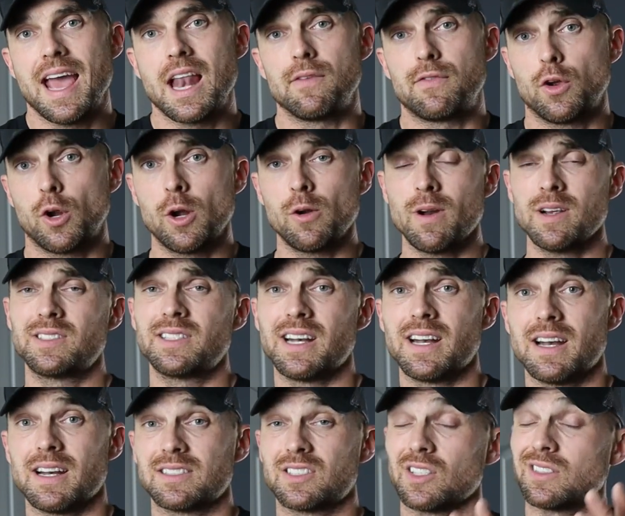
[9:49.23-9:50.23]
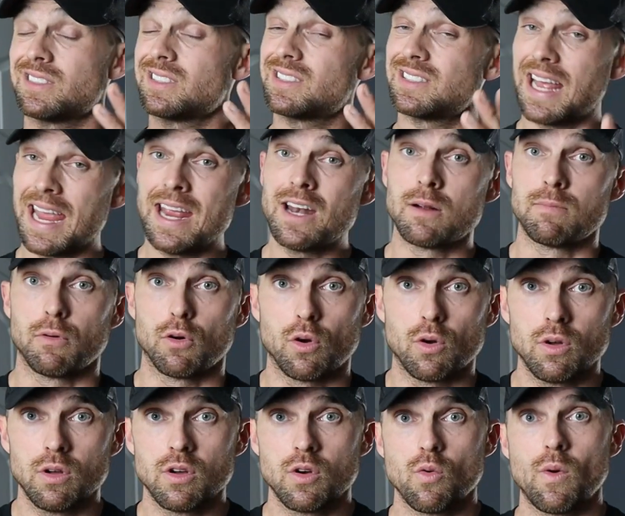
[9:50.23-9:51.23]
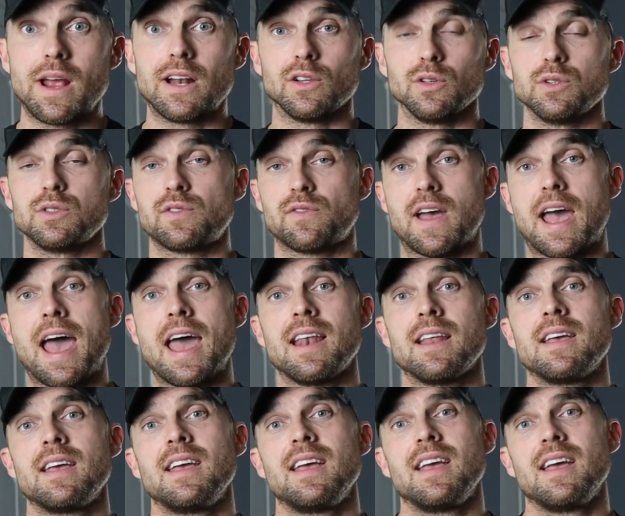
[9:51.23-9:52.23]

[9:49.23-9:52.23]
And if you're interested in a sustainable way to lose fat,